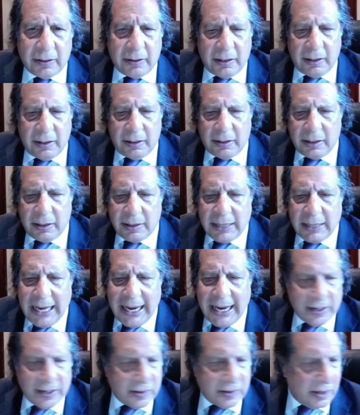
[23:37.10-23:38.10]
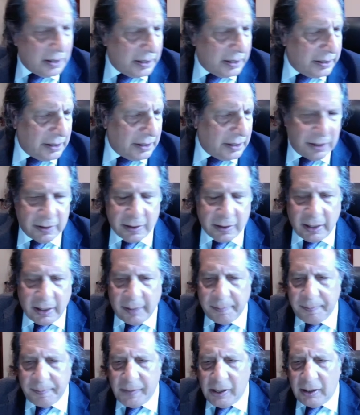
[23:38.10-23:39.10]
this has on his
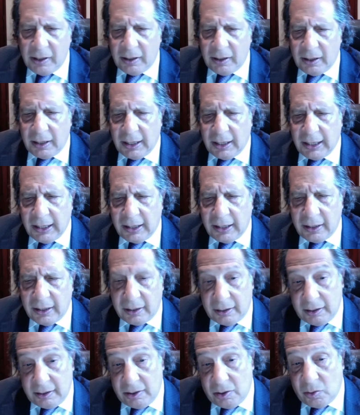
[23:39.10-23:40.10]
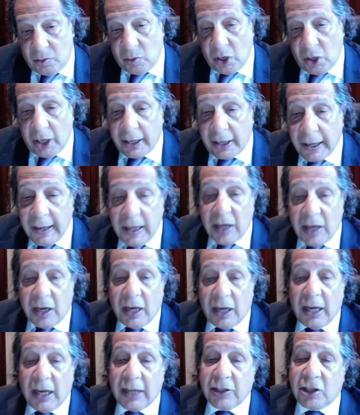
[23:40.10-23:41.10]
work.
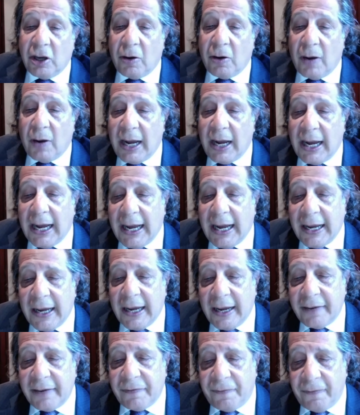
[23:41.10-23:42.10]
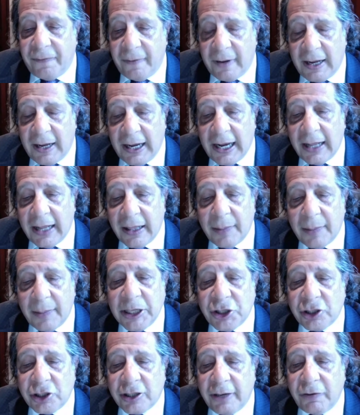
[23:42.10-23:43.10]
So let me
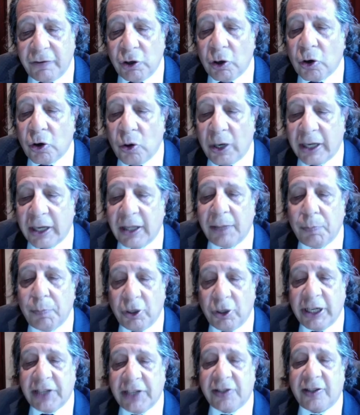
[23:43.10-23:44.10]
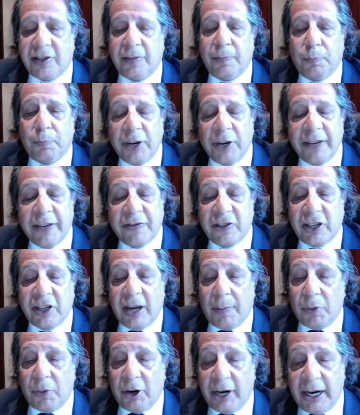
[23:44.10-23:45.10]
just give you a quick, brief
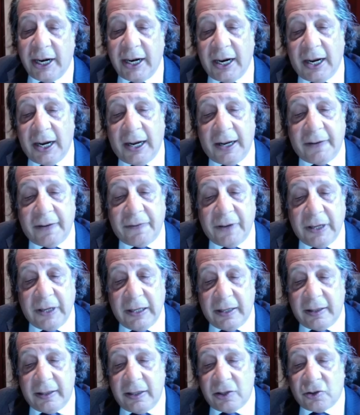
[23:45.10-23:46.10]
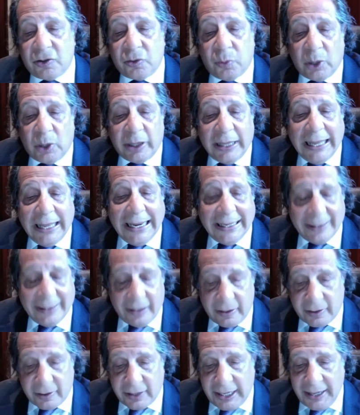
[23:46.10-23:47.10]
summary of this
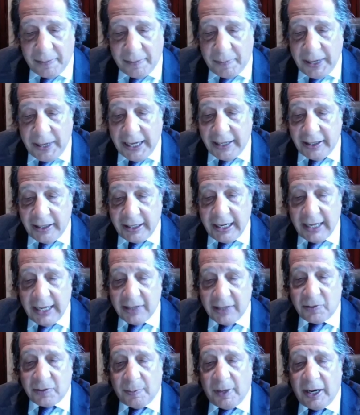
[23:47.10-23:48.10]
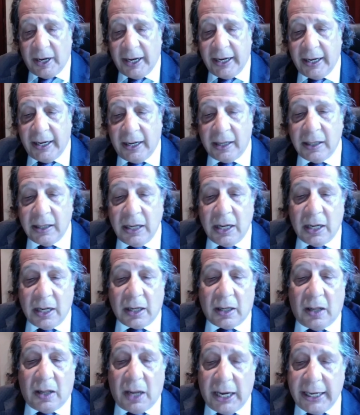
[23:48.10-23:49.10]
relentless campaign against my
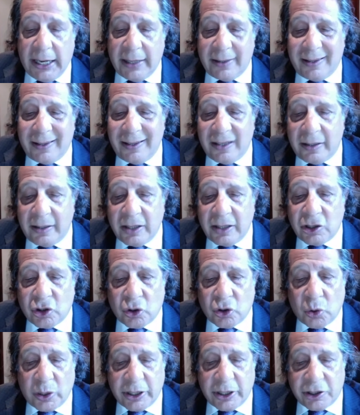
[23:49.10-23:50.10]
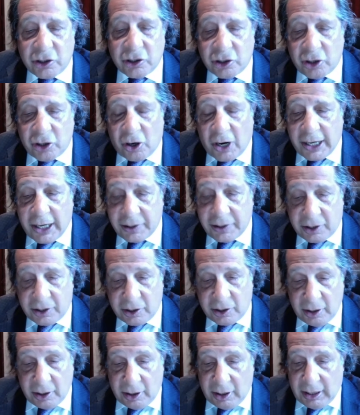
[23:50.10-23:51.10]
client. This sort of
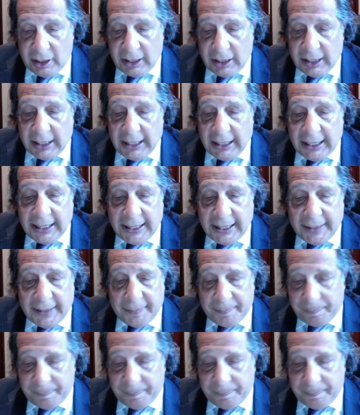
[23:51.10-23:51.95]
starts from